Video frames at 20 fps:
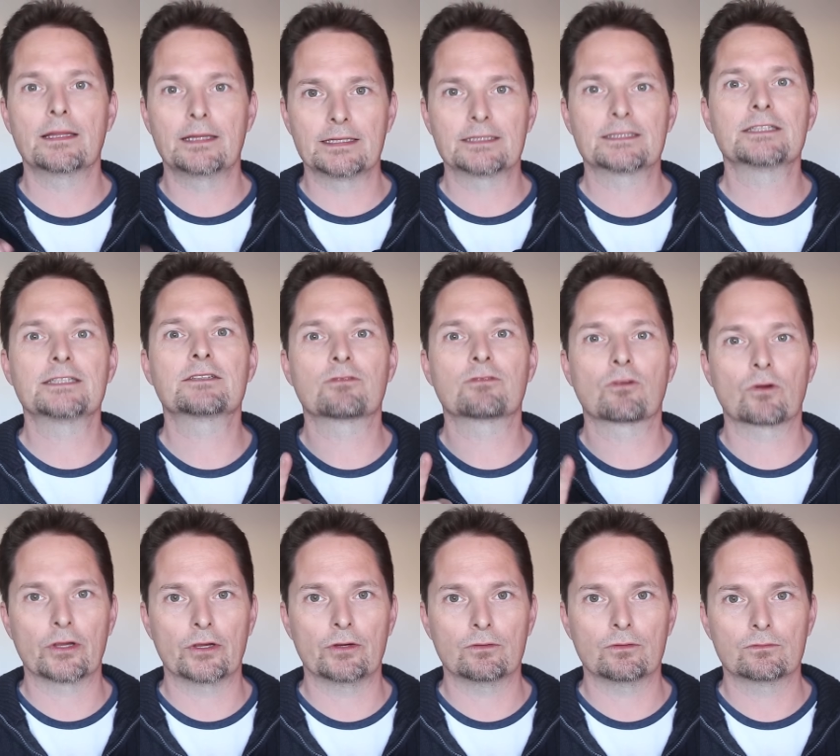This is
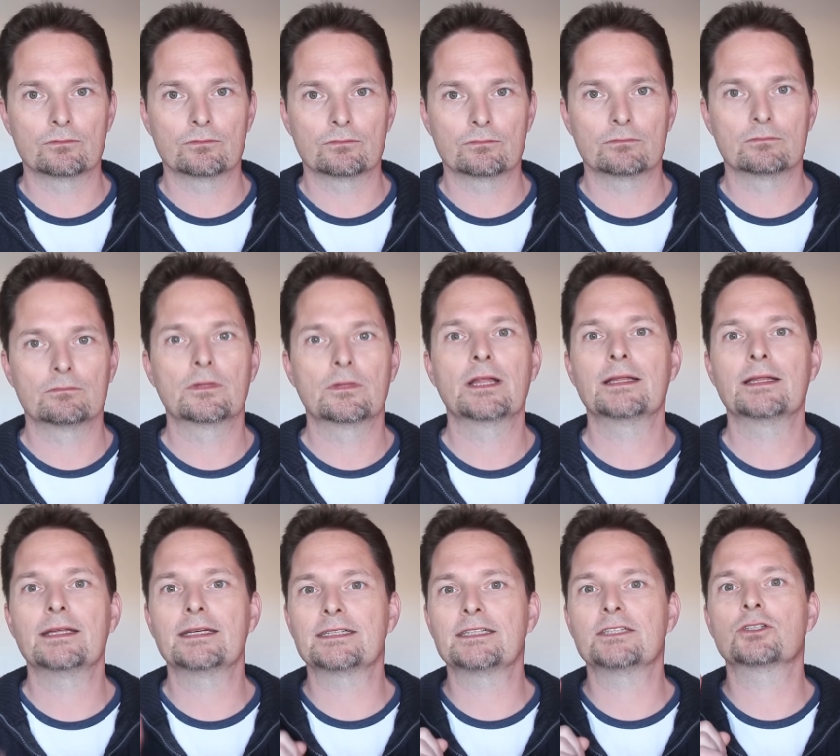for you.
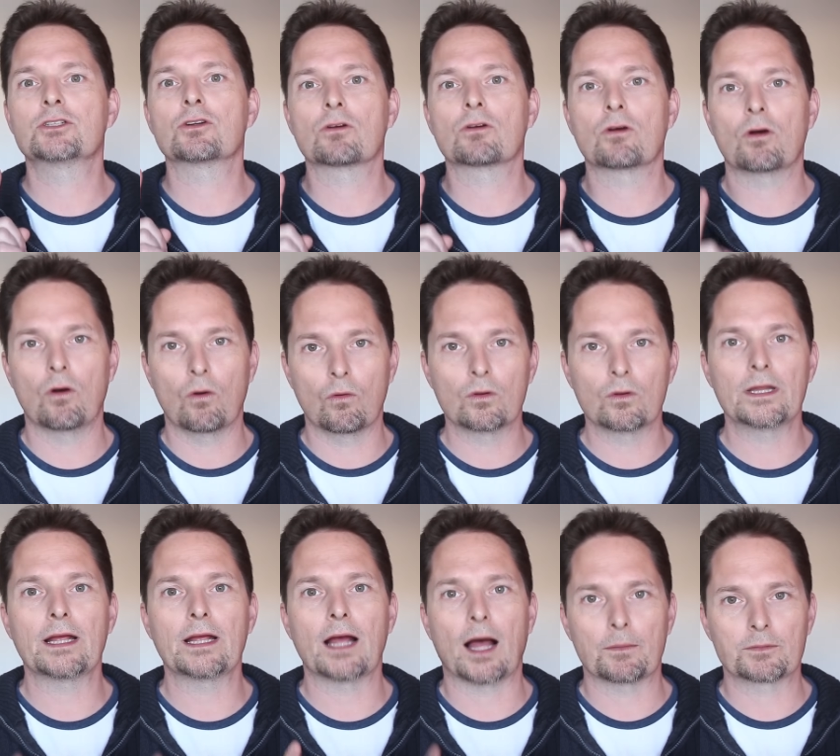This is your
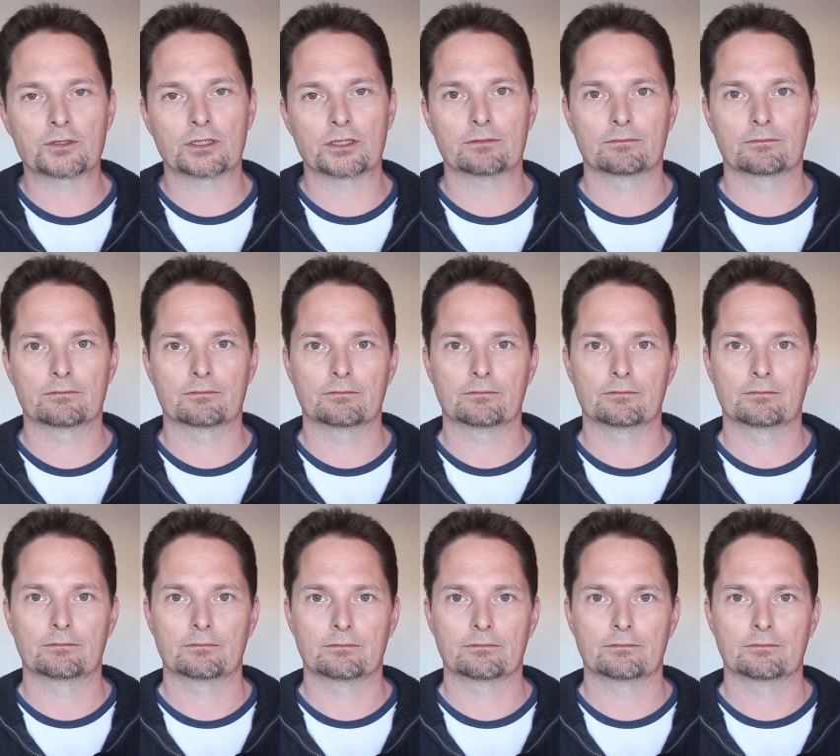only option.
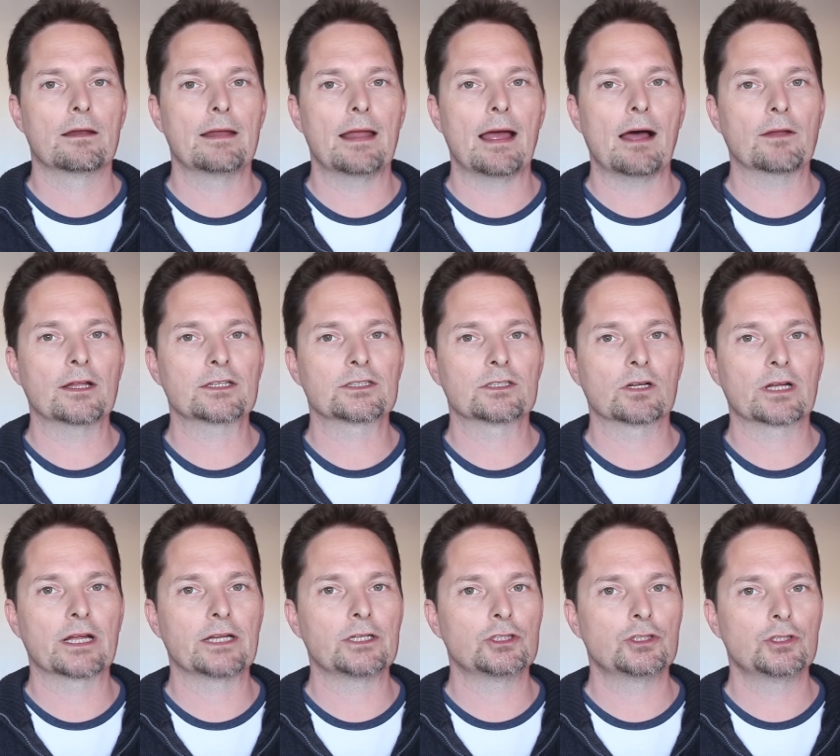Now let's
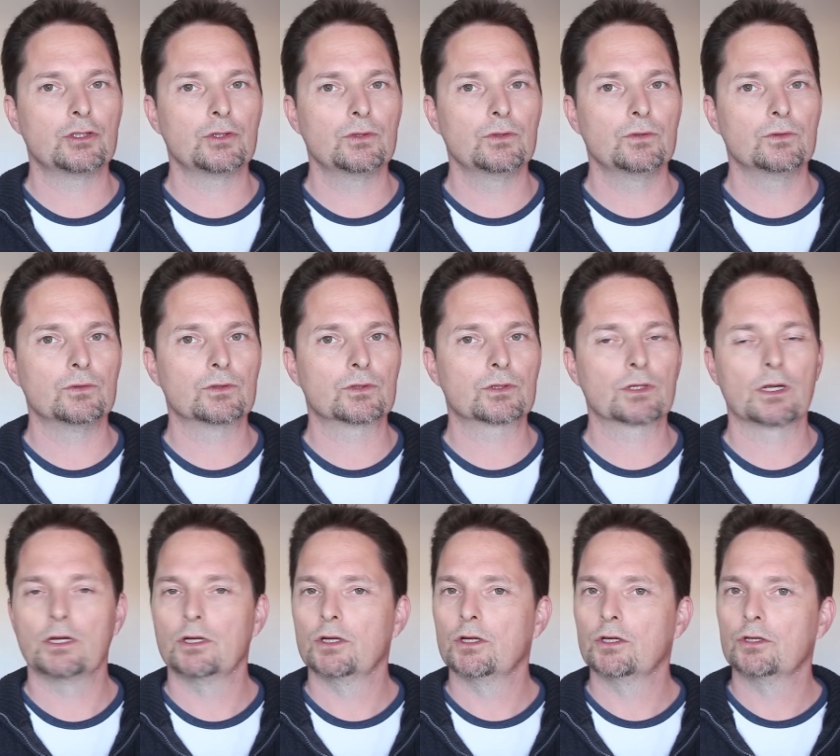look at
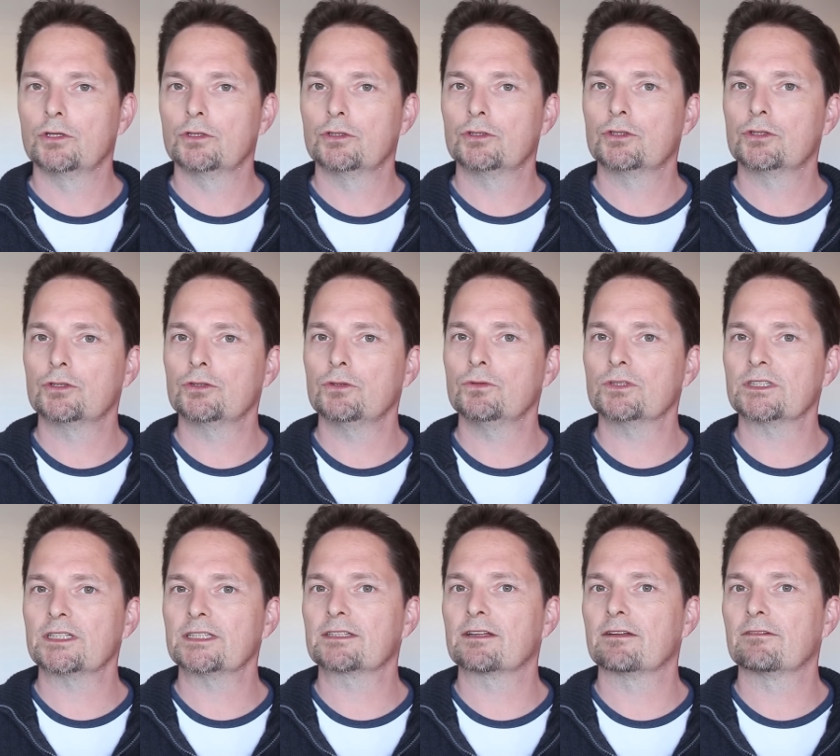choose.
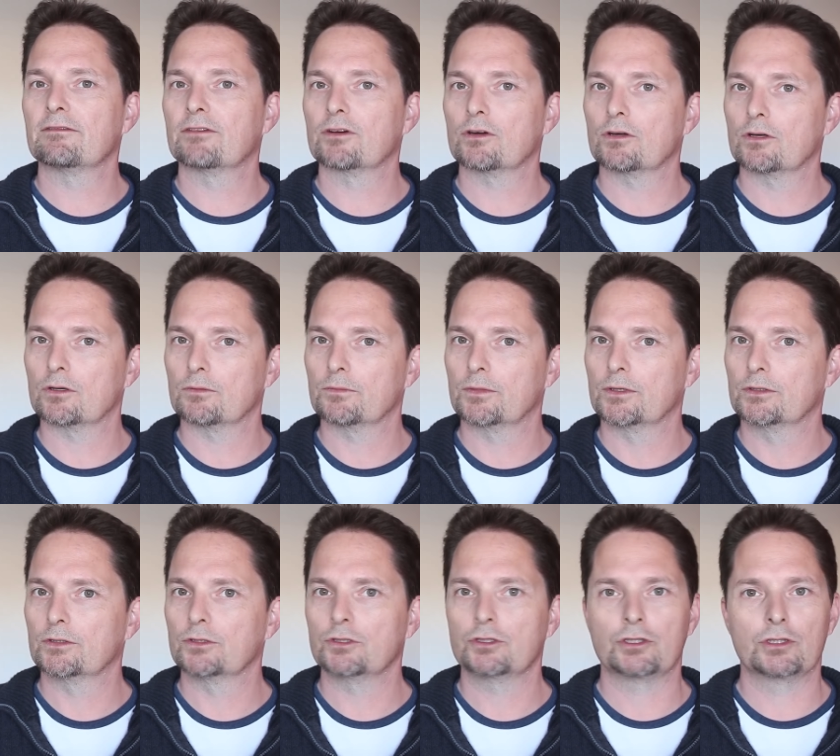Choose is the verb,
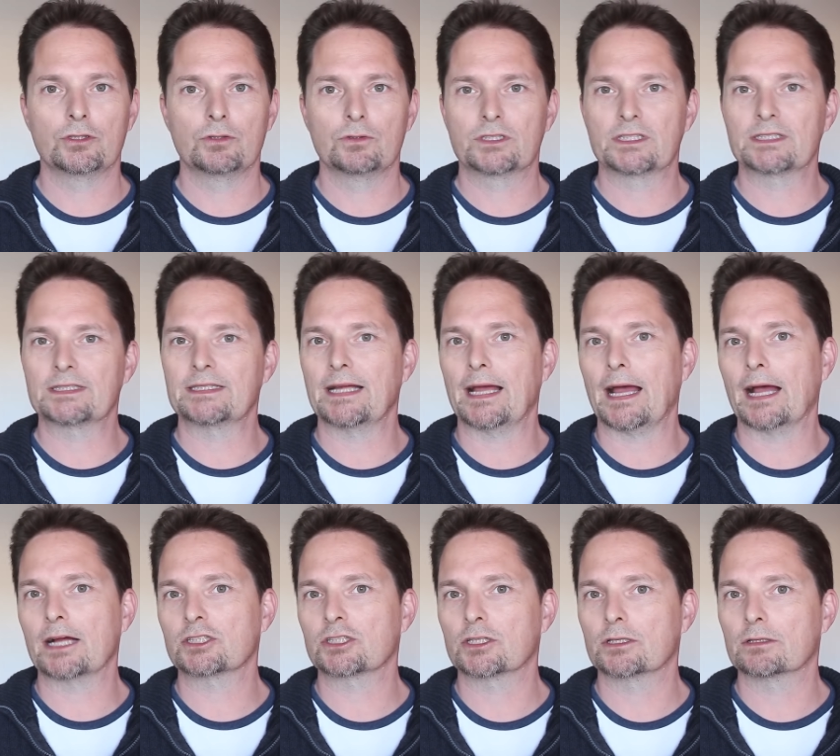choose is the
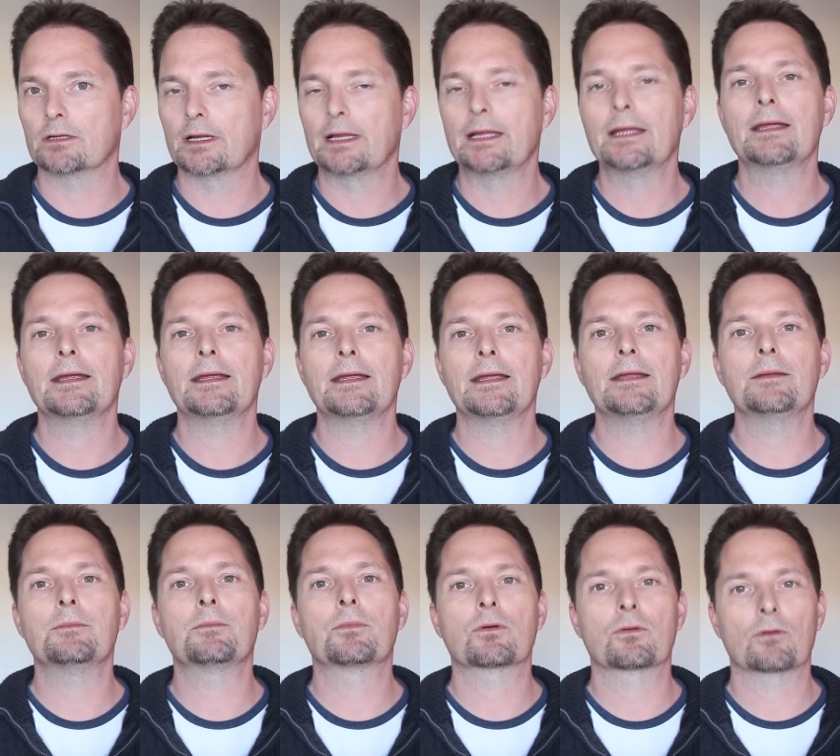action
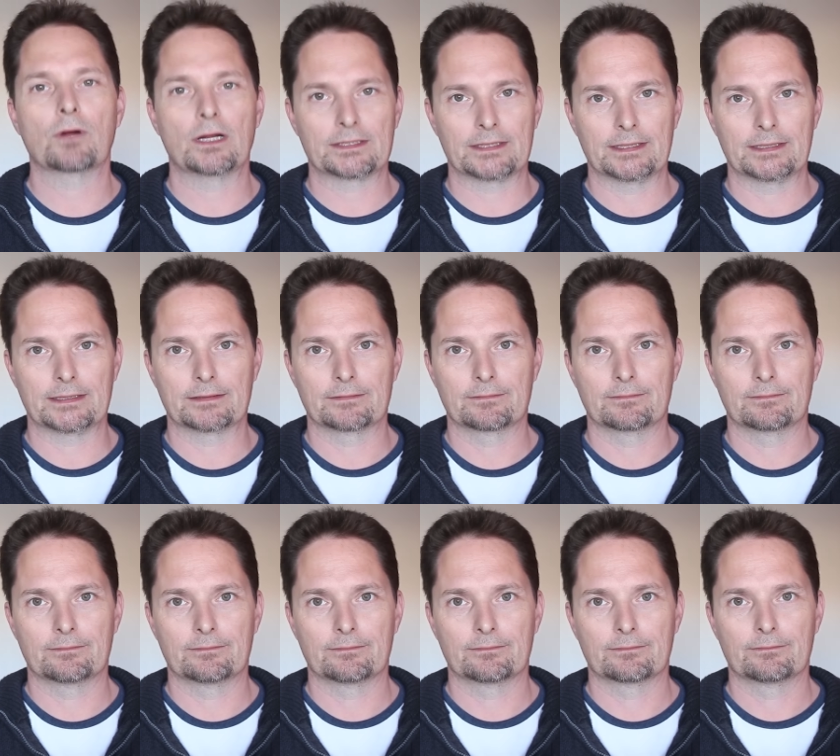in present.
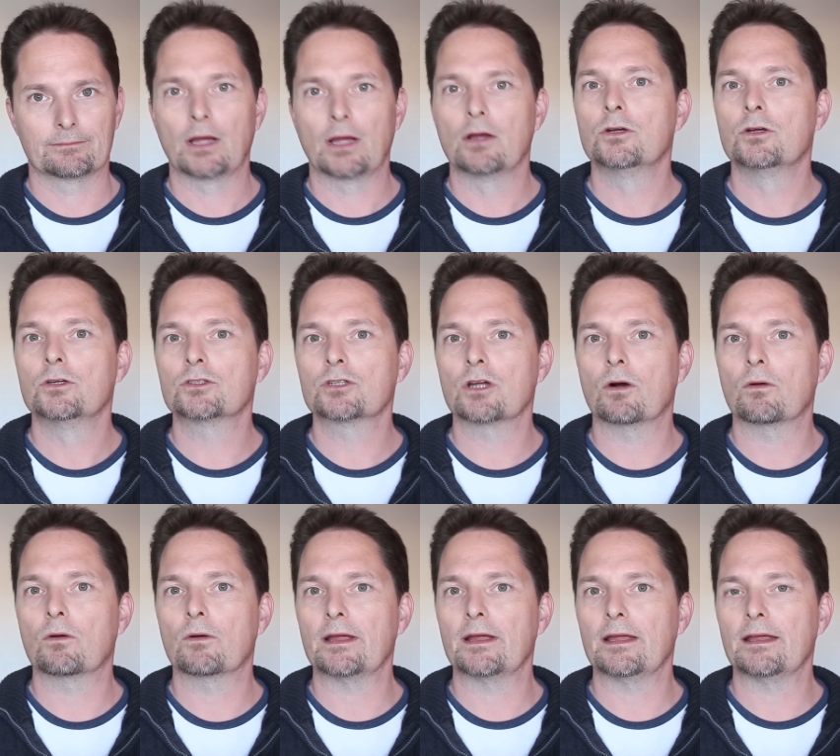
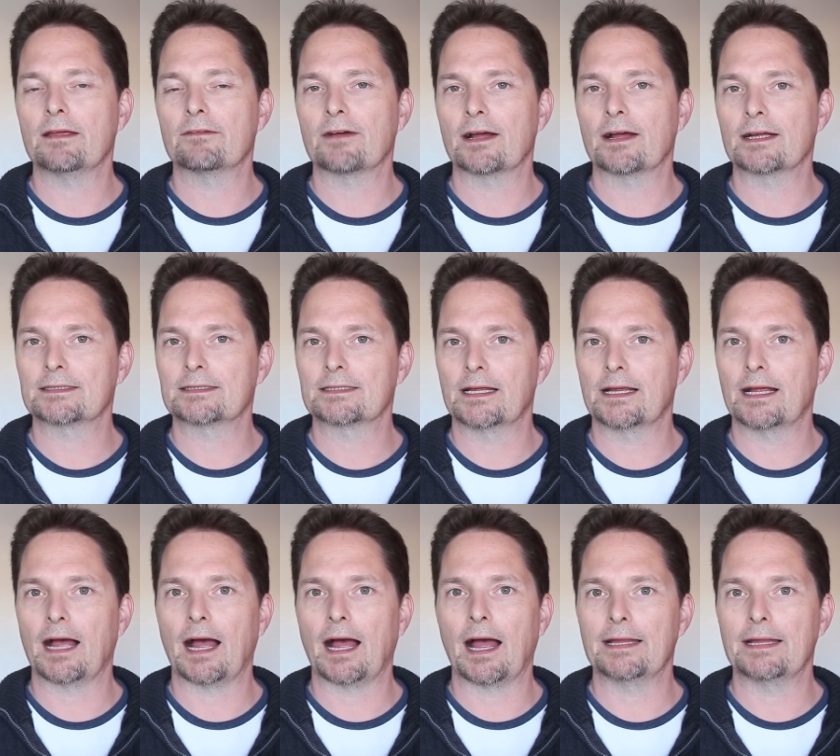So if I
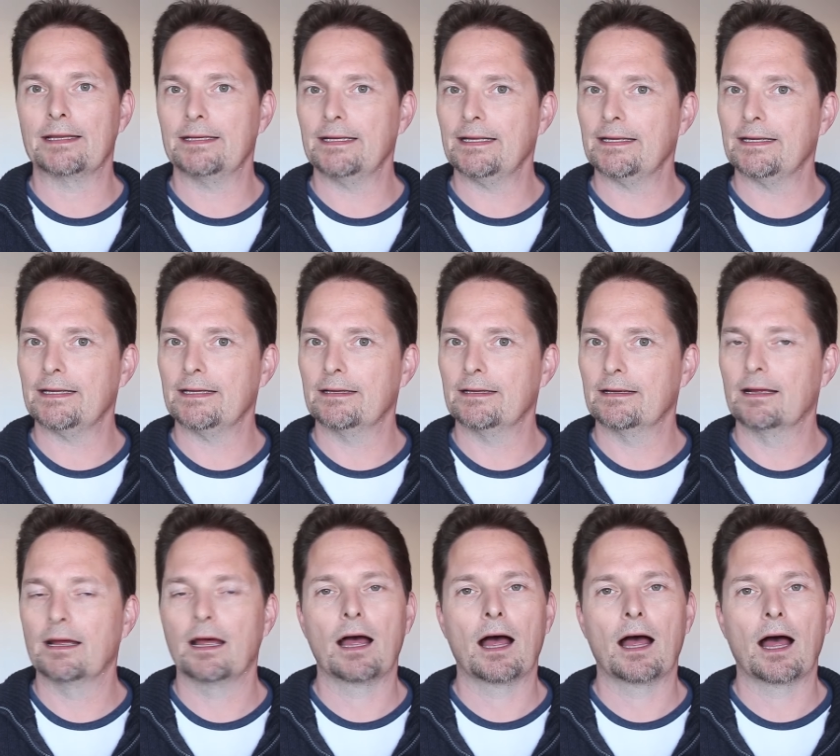say I need,
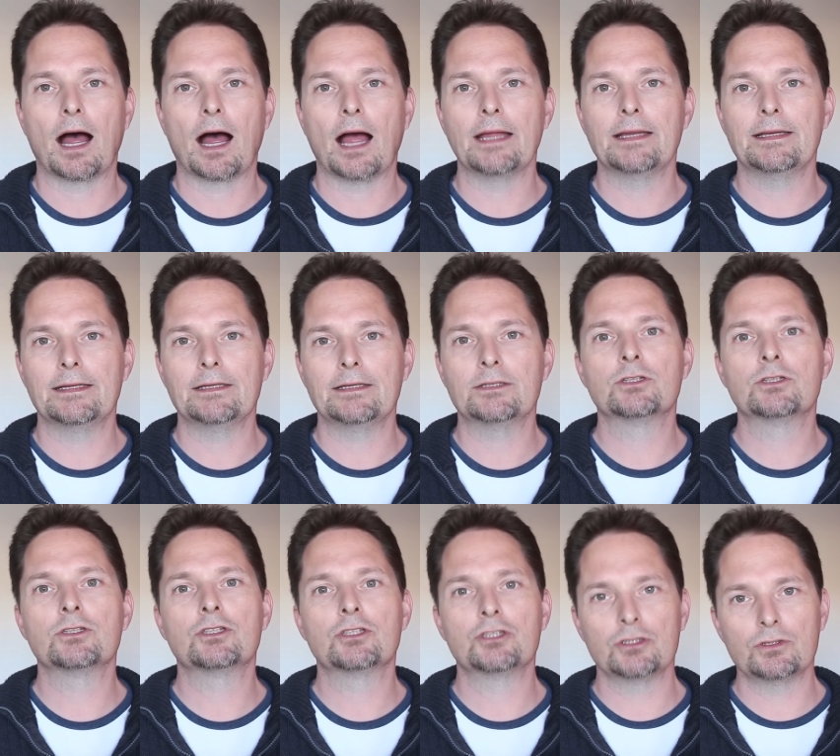I
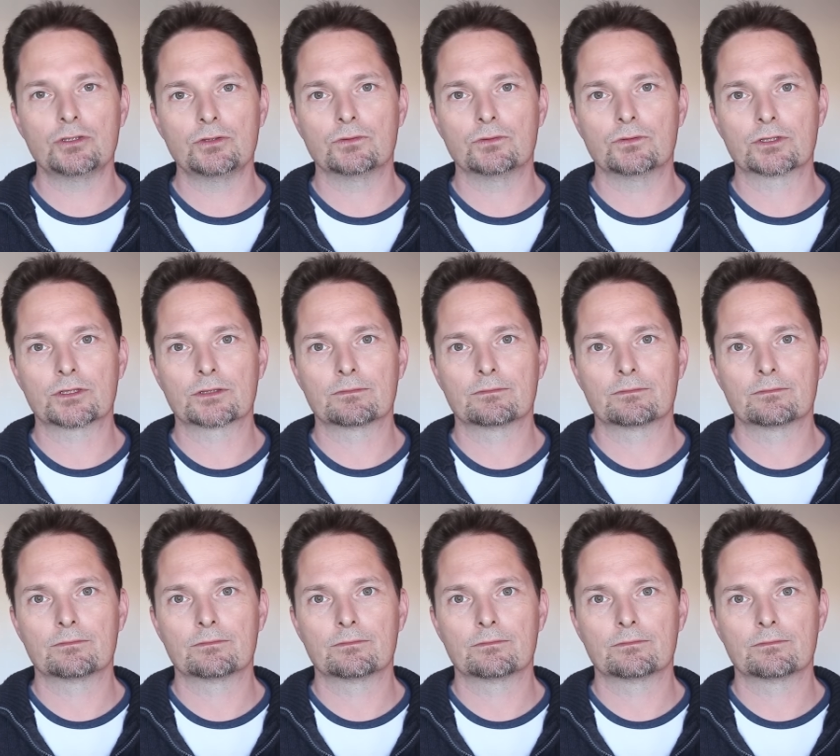need to choose.